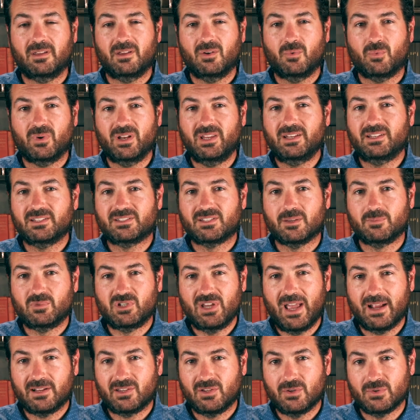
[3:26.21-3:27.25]
We need to
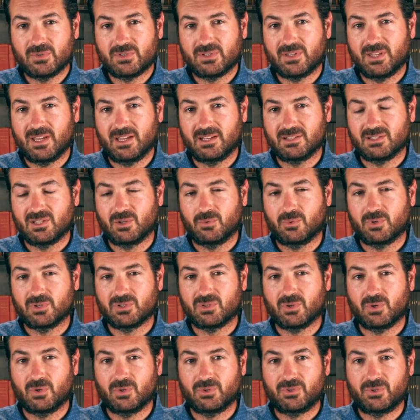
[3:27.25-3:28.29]
subject those things that we're
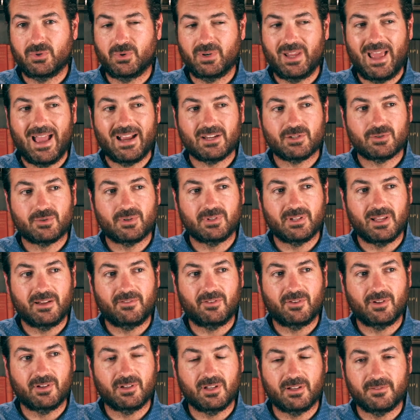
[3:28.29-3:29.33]
told to an extra
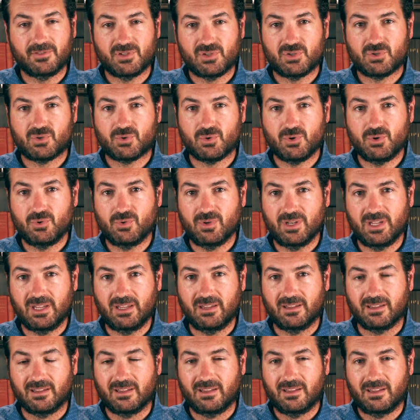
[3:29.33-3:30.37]
level of scrutiny.
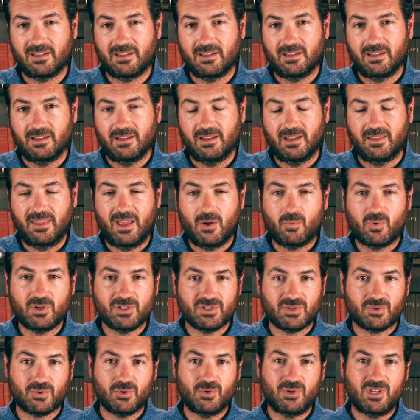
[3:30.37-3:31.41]
And that word
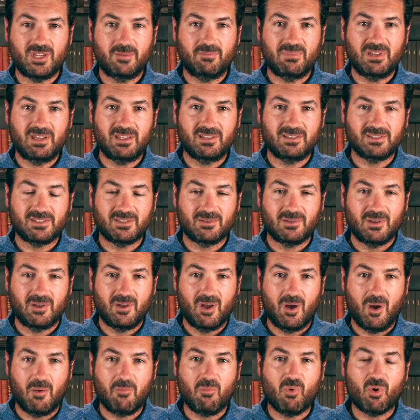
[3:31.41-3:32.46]
scrutiny means
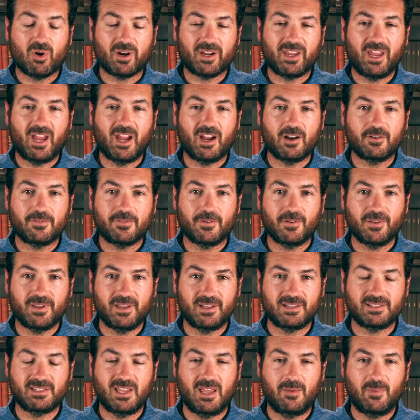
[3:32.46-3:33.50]
a more careful
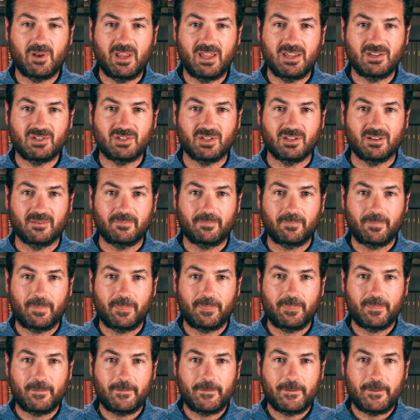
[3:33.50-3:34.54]
examination.
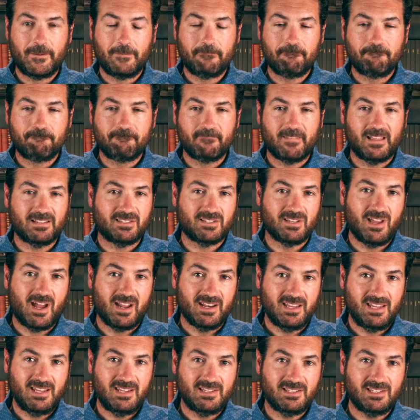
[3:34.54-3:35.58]
That's
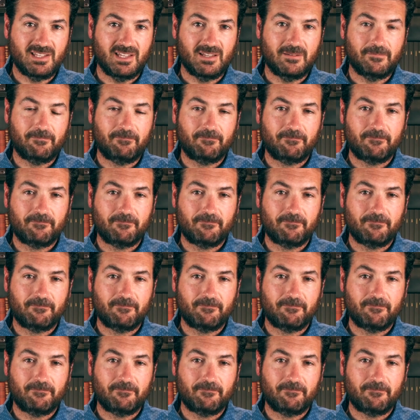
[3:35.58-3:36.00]
not easy.